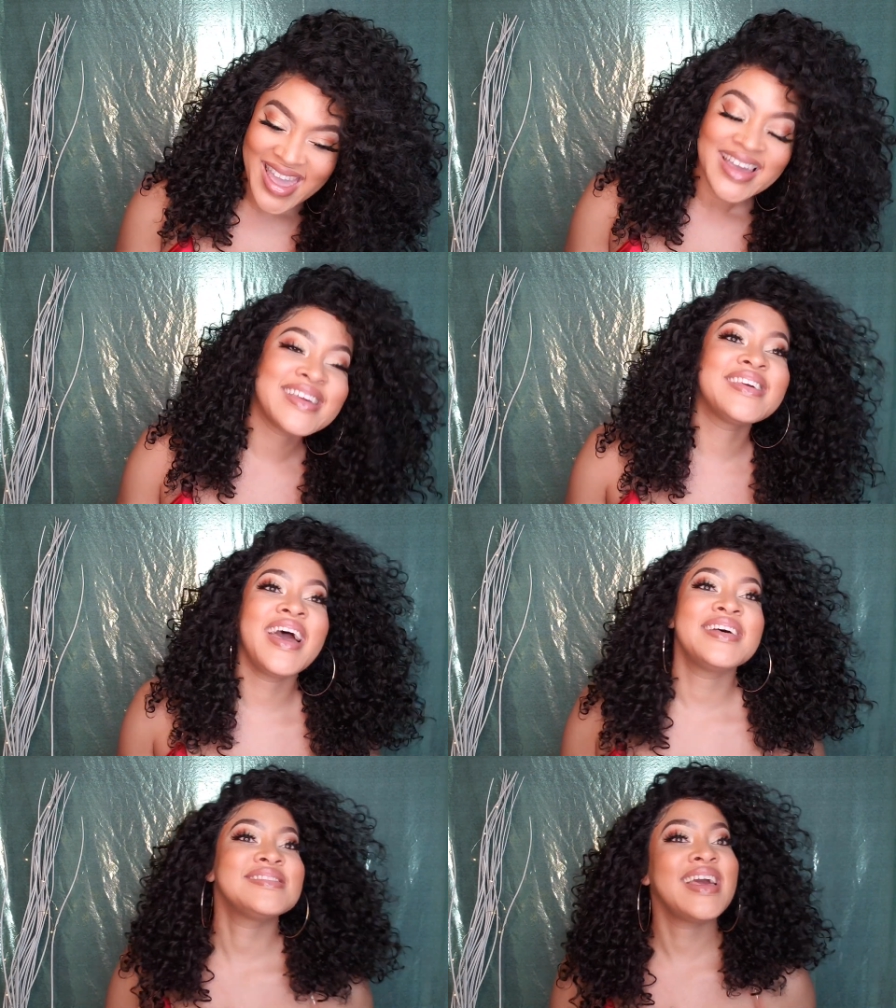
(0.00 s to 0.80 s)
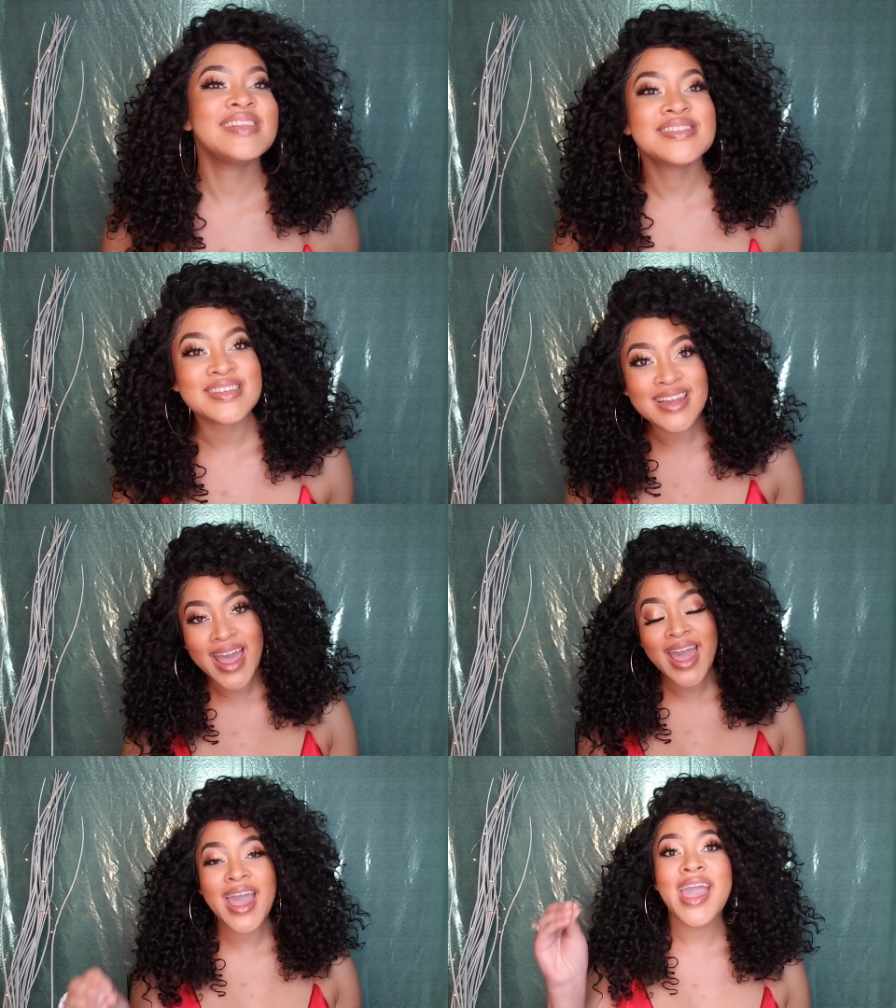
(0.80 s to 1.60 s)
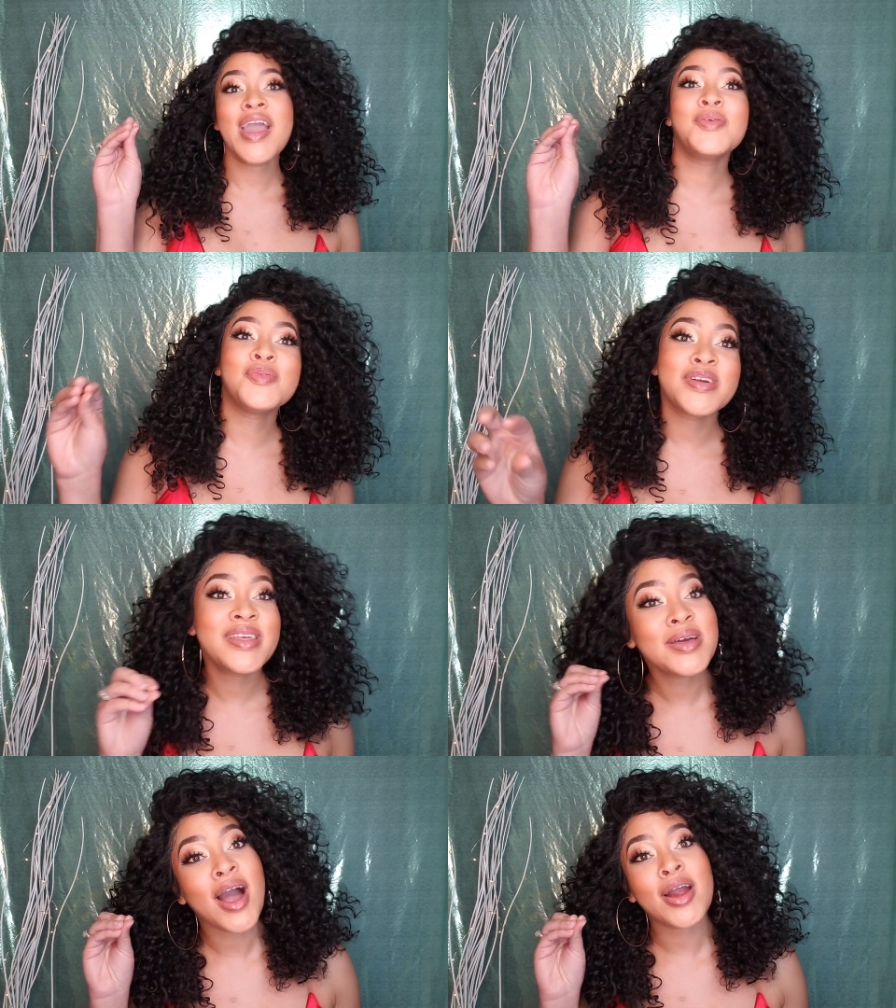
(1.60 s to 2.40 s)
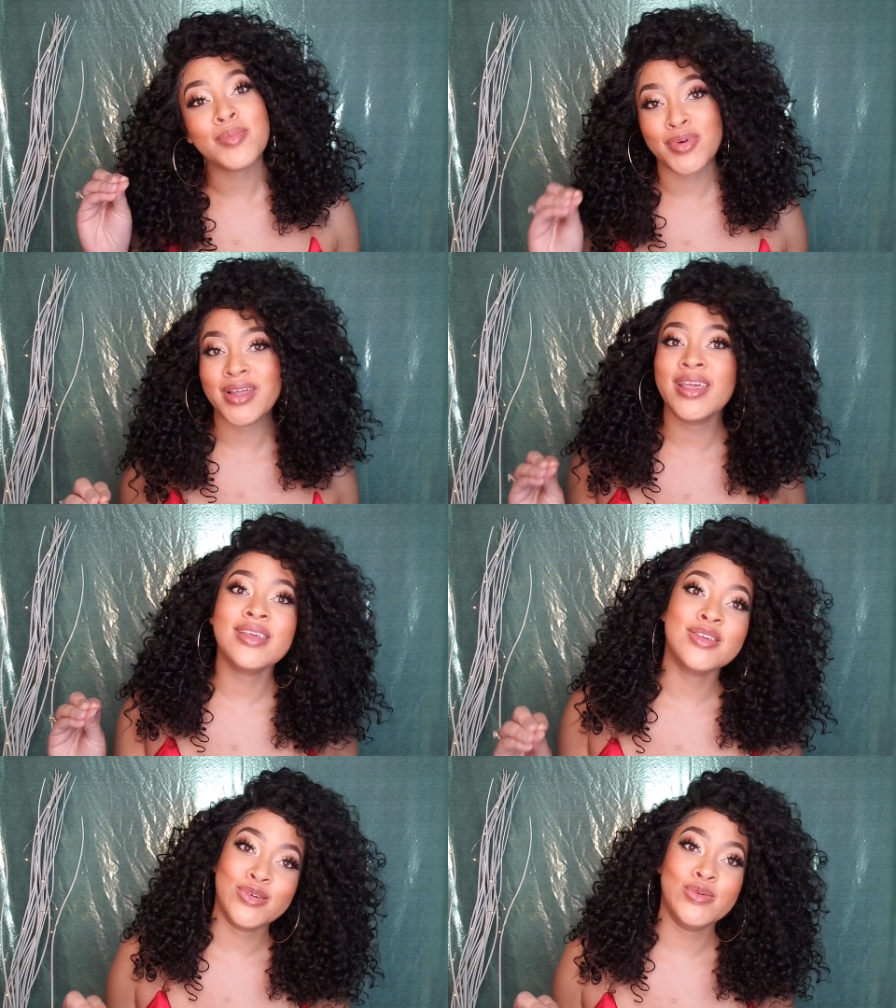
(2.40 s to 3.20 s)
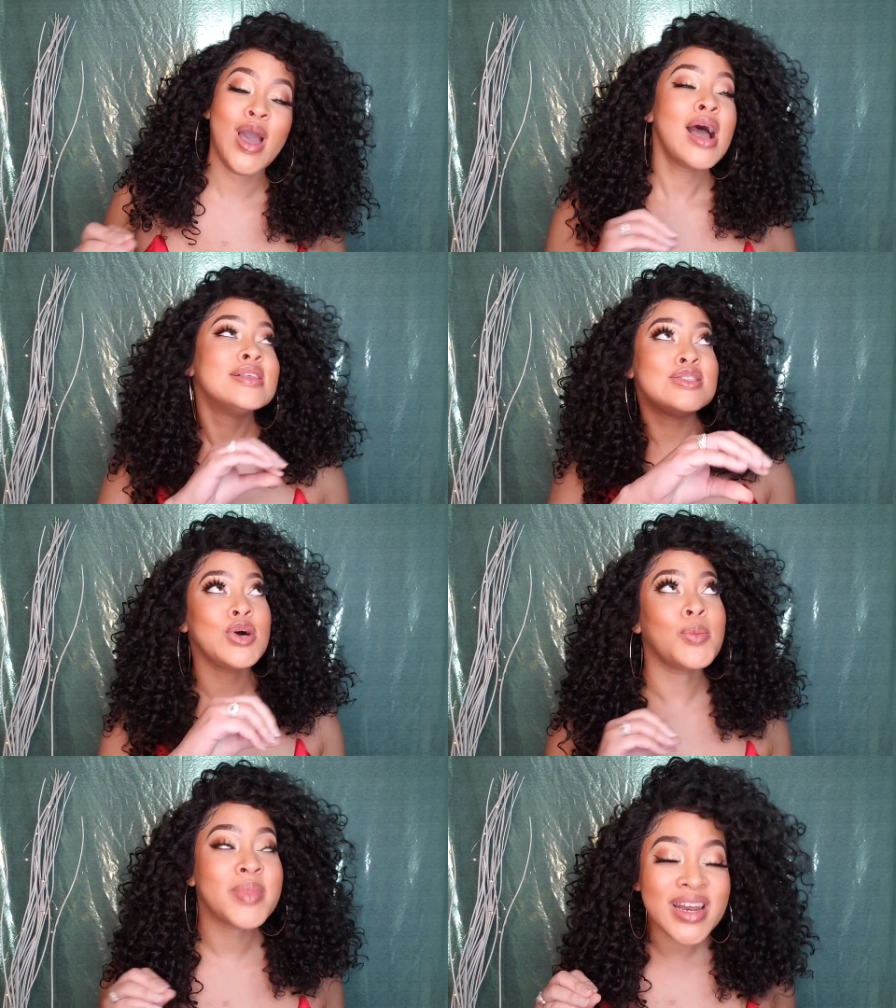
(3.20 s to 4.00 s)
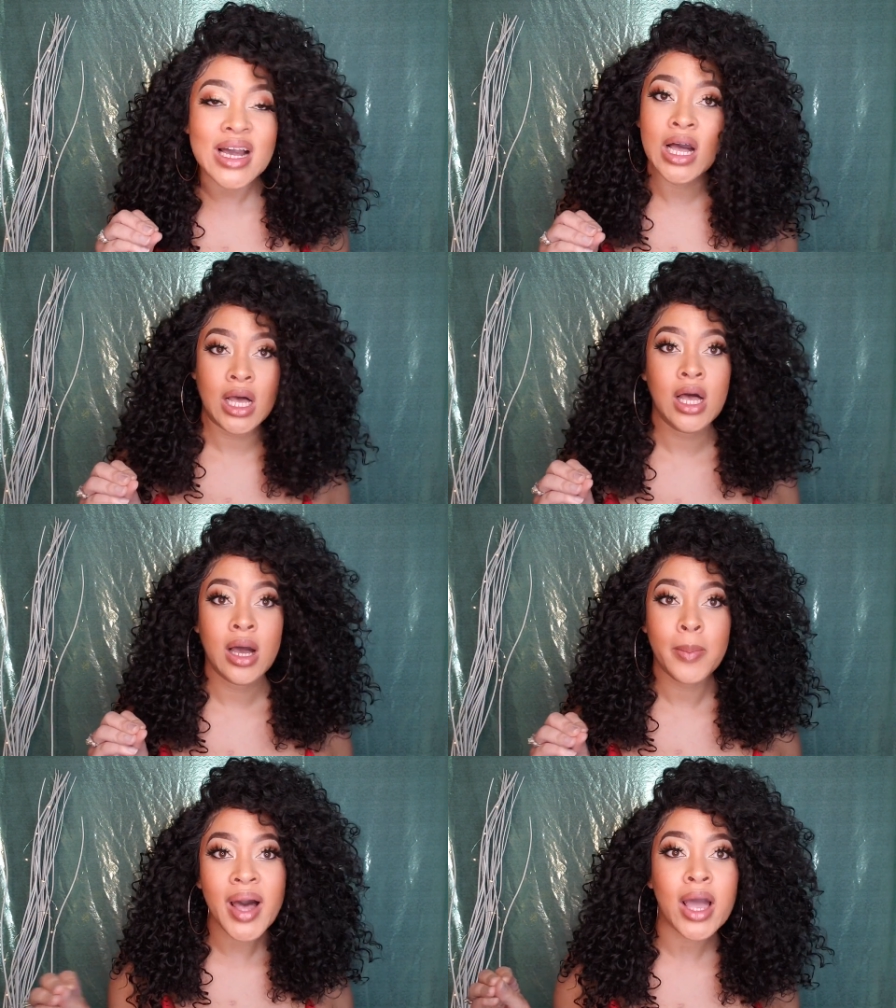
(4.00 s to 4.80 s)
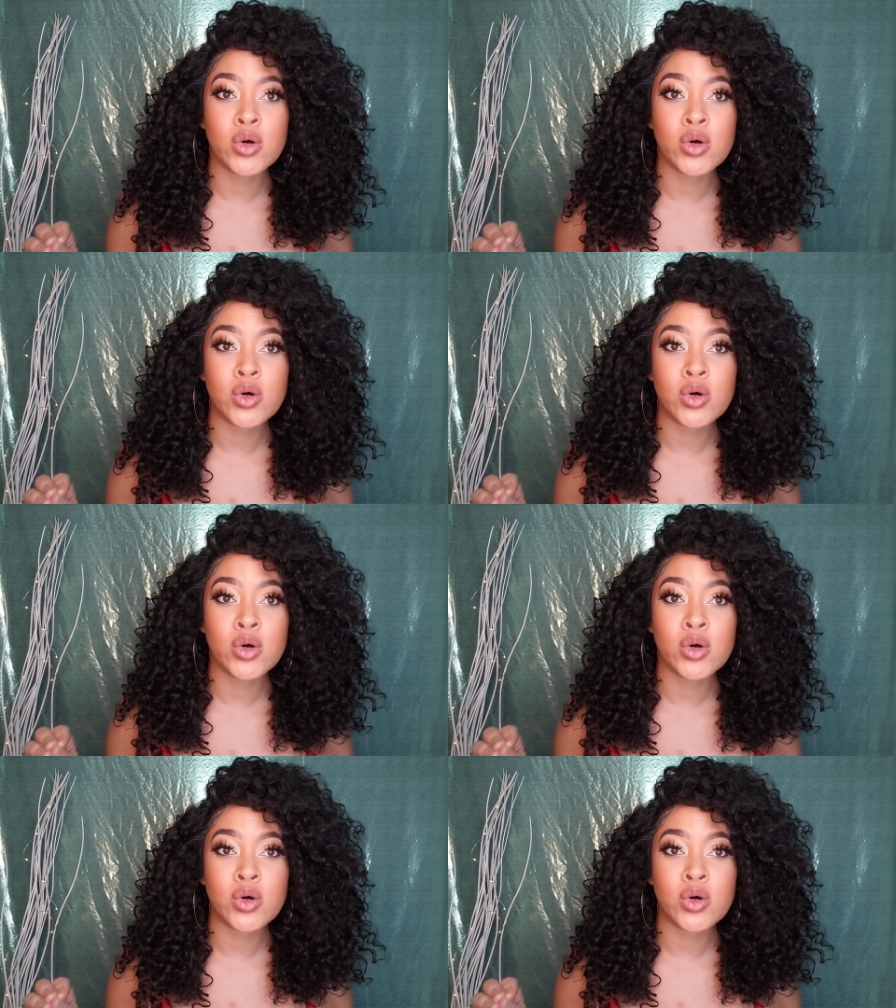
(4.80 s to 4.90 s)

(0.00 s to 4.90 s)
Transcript: yes, and today we are bringing you Dominica by